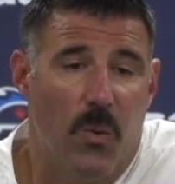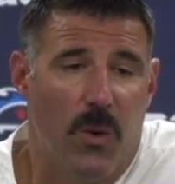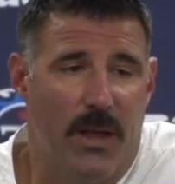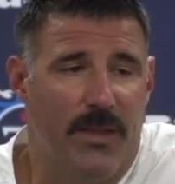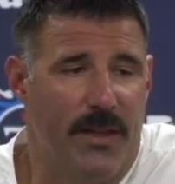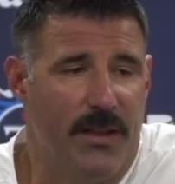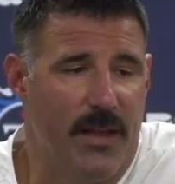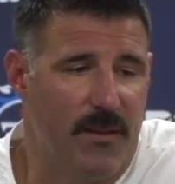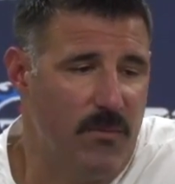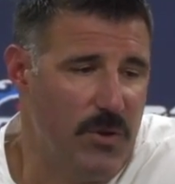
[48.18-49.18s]
Well, I think
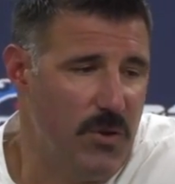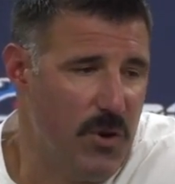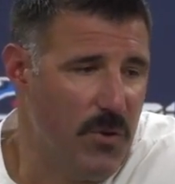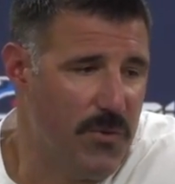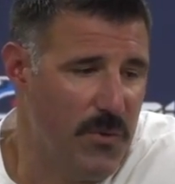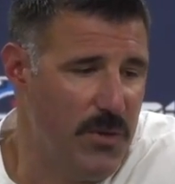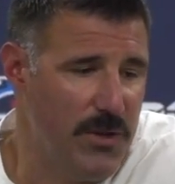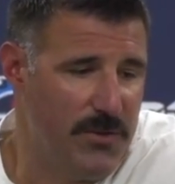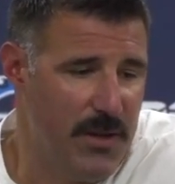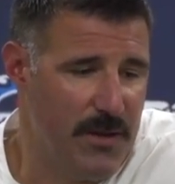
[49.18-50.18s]
that when you go through
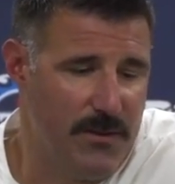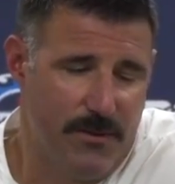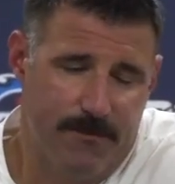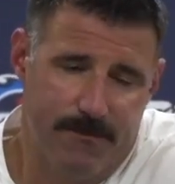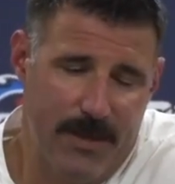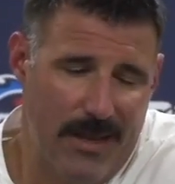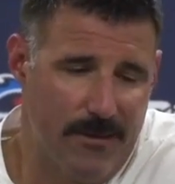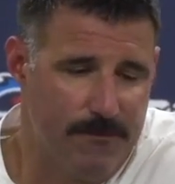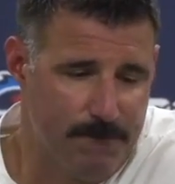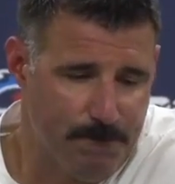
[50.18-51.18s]
these things, that,
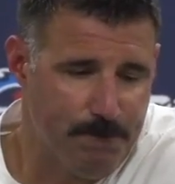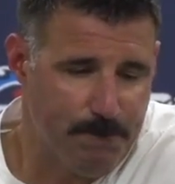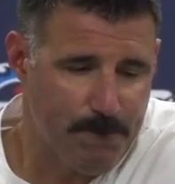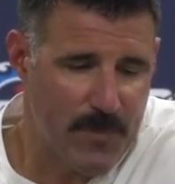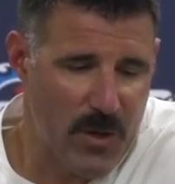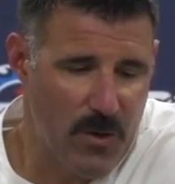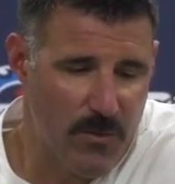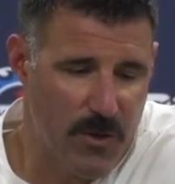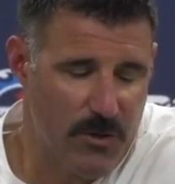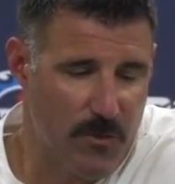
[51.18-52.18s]
you
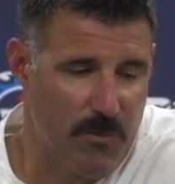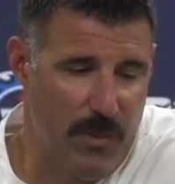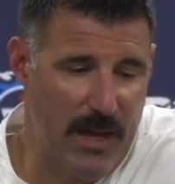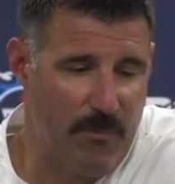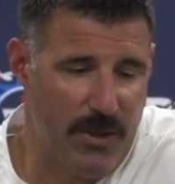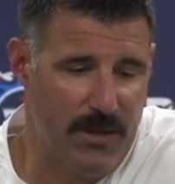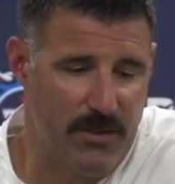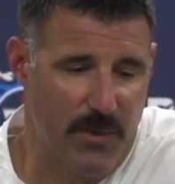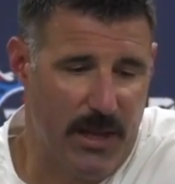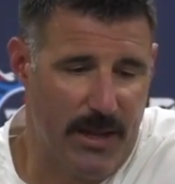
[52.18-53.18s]
know, there's a lot of plays
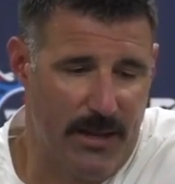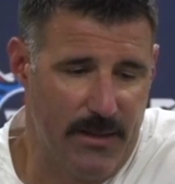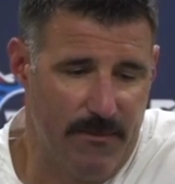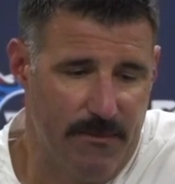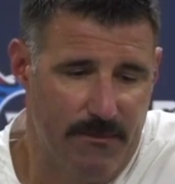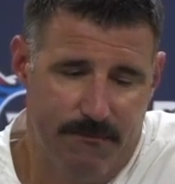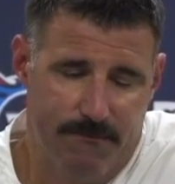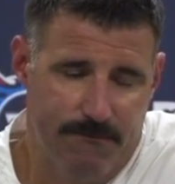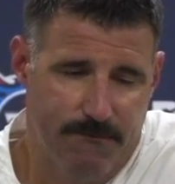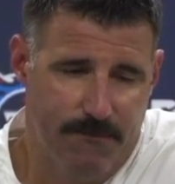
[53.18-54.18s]
that we like, and,
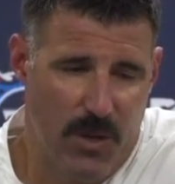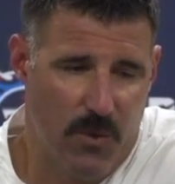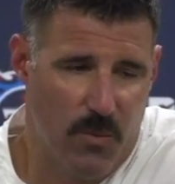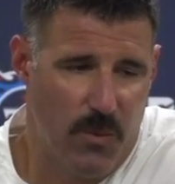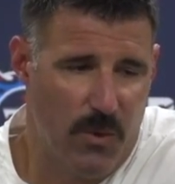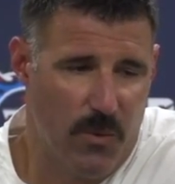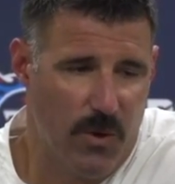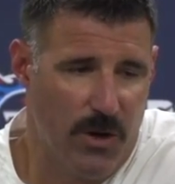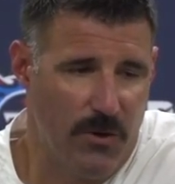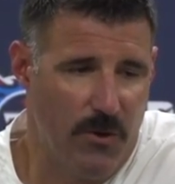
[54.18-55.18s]
you know, we're, we're
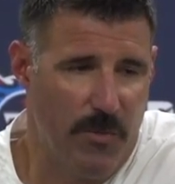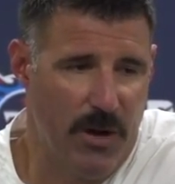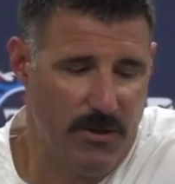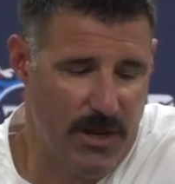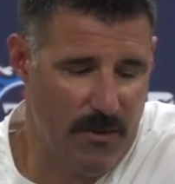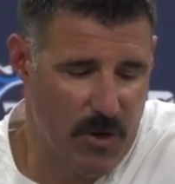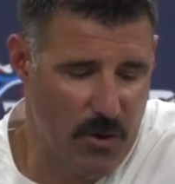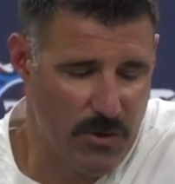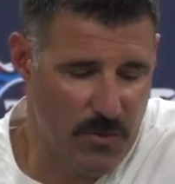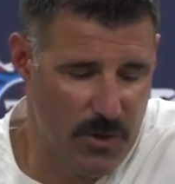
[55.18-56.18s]
going to do a better job
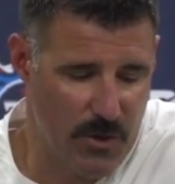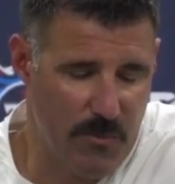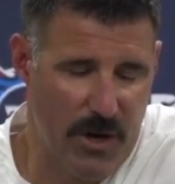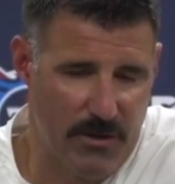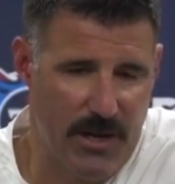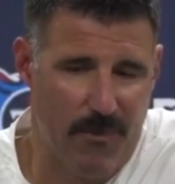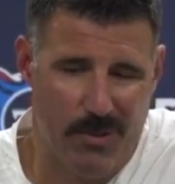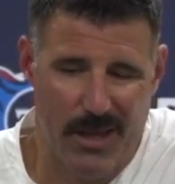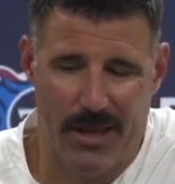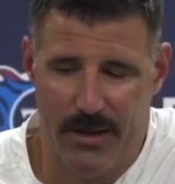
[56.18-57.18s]
coaching. We're going to do a better job
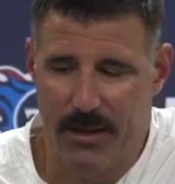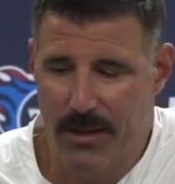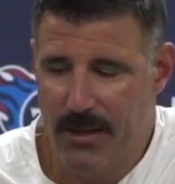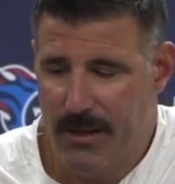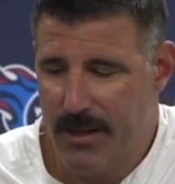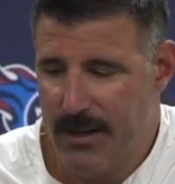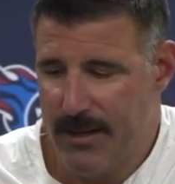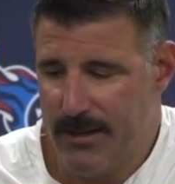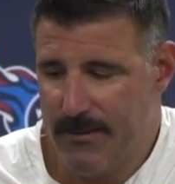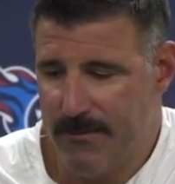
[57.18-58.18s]
playing. Um,
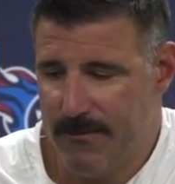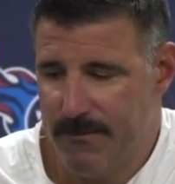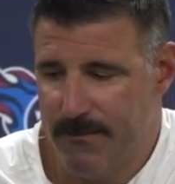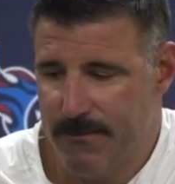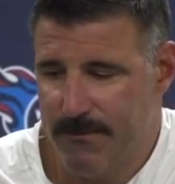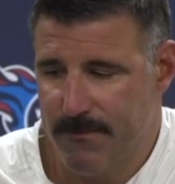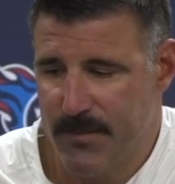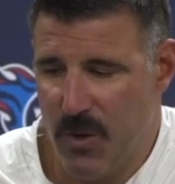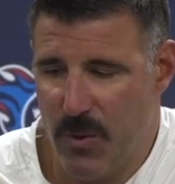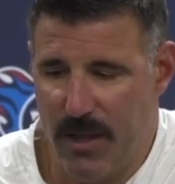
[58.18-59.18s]

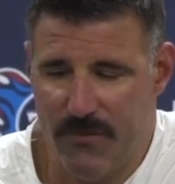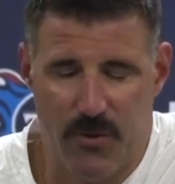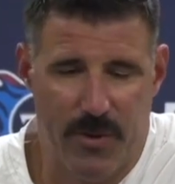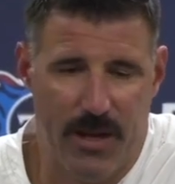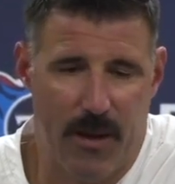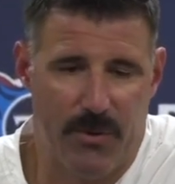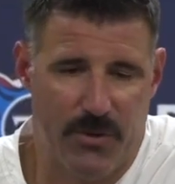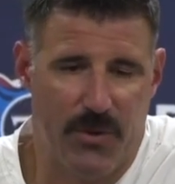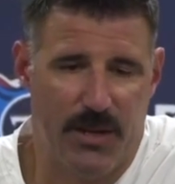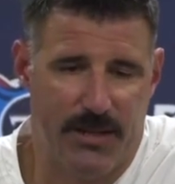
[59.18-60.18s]
you know, we left too many
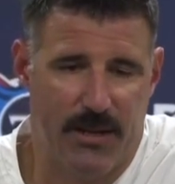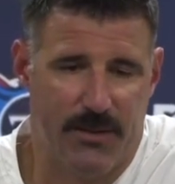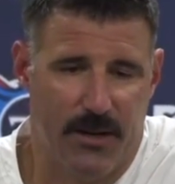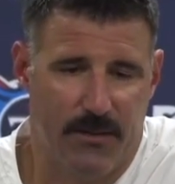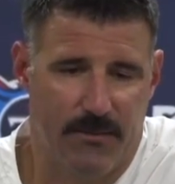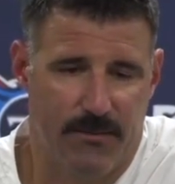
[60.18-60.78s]
opportunities out there.